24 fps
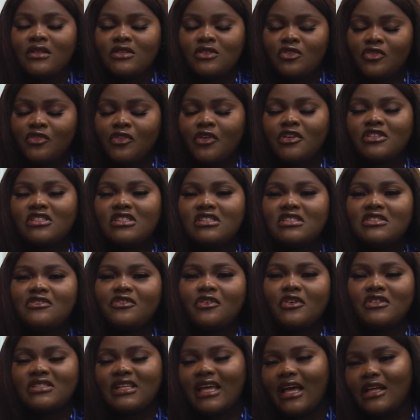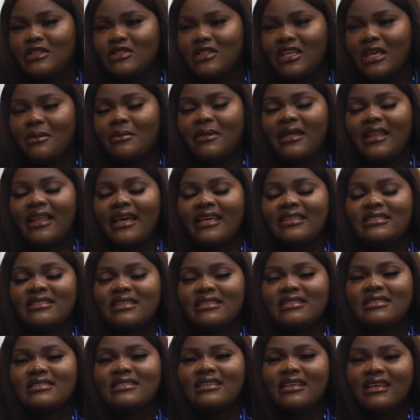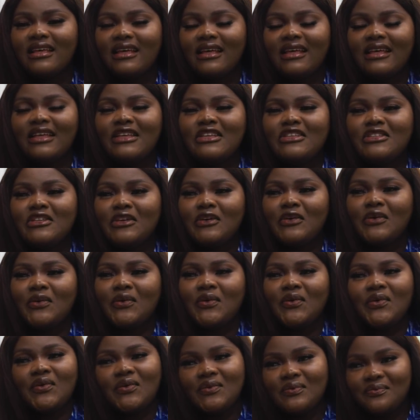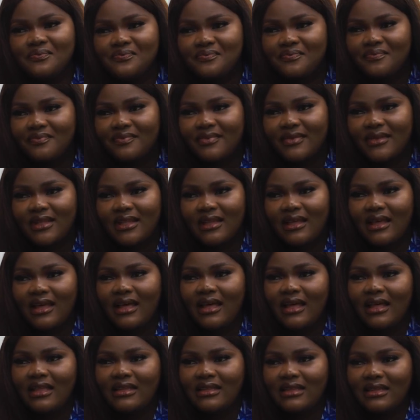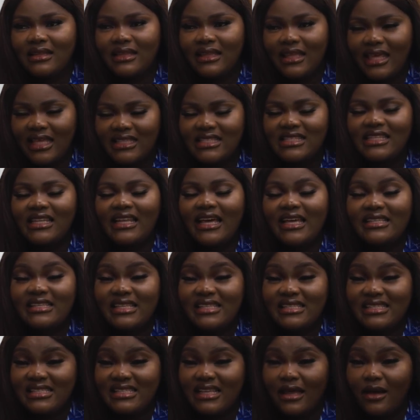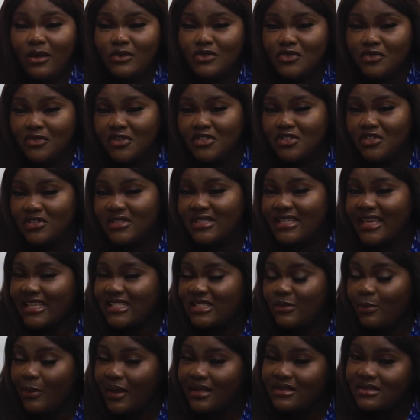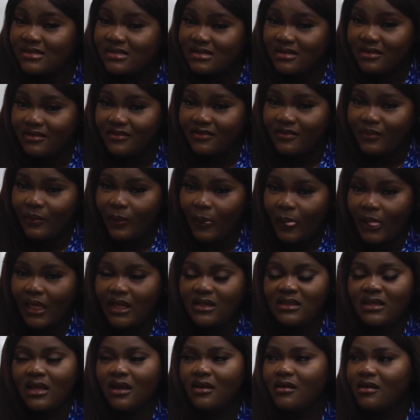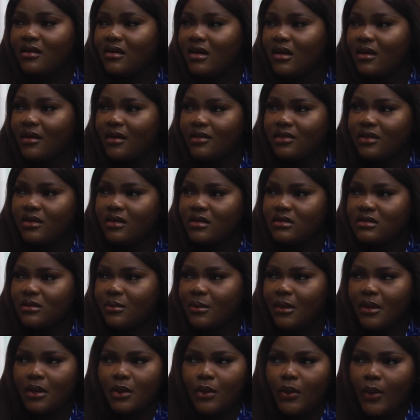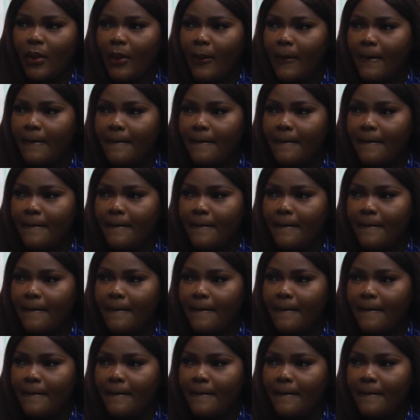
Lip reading: So first things first, I had to get my license. So, and getting a license outrageously expensive. In Naira now, I think it's about